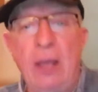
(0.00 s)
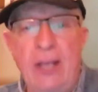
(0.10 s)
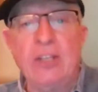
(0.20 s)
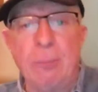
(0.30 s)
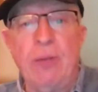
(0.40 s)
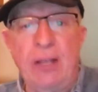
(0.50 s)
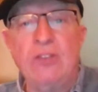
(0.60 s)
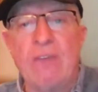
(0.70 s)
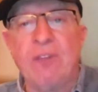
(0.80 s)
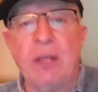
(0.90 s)
he's
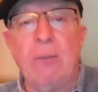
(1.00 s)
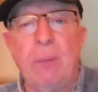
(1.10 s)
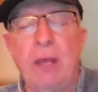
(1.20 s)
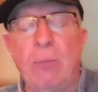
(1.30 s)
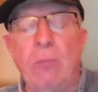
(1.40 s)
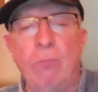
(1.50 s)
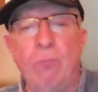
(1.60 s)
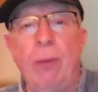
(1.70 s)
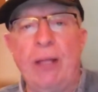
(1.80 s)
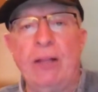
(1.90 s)
definitely
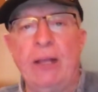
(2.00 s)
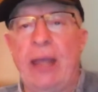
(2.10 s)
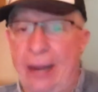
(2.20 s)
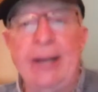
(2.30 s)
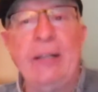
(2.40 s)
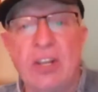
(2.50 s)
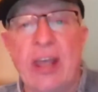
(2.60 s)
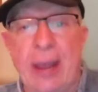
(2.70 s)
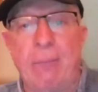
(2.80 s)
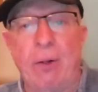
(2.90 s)
big league, and it is a
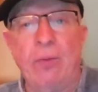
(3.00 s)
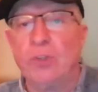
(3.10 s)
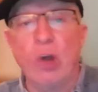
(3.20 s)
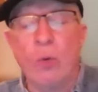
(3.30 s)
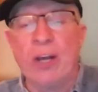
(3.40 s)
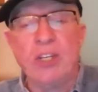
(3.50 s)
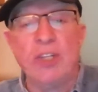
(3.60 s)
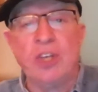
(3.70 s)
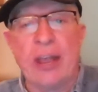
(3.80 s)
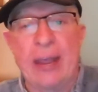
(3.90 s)
gamble. There's no
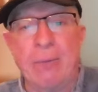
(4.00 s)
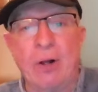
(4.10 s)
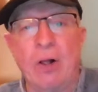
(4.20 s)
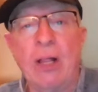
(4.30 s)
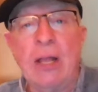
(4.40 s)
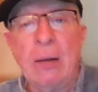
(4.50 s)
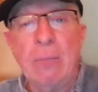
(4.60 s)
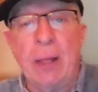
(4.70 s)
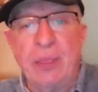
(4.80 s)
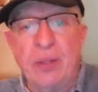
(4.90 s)
question it's a gamble,
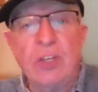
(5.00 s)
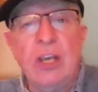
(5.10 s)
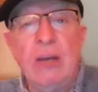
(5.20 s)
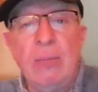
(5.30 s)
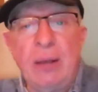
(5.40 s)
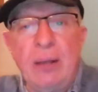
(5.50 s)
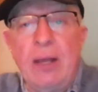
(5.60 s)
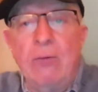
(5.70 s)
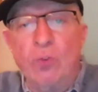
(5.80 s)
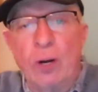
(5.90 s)
but the team
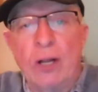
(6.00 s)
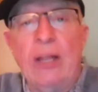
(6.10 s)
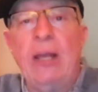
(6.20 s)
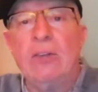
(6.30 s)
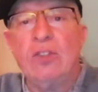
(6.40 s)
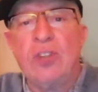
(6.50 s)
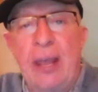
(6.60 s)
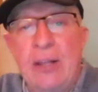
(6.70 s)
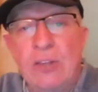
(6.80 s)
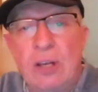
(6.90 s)
really
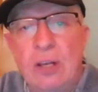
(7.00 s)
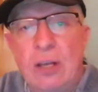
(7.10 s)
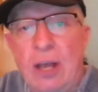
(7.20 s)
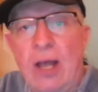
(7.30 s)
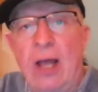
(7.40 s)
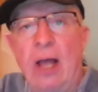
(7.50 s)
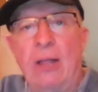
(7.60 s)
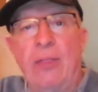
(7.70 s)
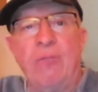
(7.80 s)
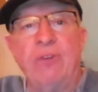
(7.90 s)
staked
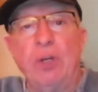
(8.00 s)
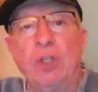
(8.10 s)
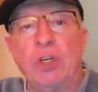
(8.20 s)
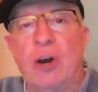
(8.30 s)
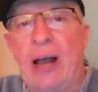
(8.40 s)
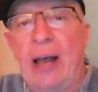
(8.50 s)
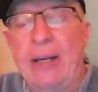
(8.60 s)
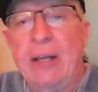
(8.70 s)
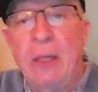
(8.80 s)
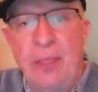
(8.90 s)
their future
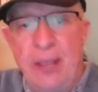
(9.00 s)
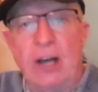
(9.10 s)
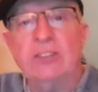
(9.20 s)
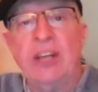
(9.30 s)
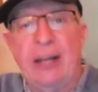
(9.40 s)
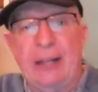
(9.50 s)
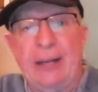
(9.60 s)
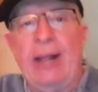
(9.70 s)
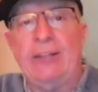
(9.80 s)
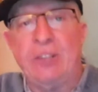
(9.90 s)
on the young talent and